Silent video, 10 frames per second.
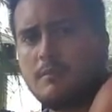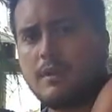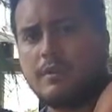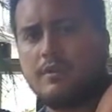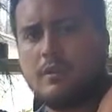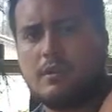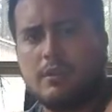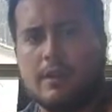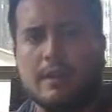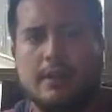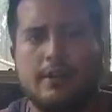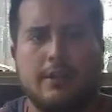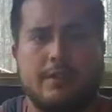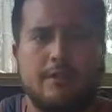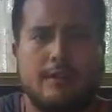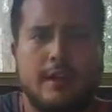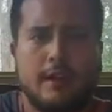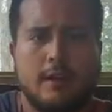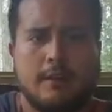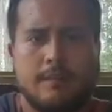pressing all that area through
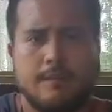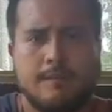there,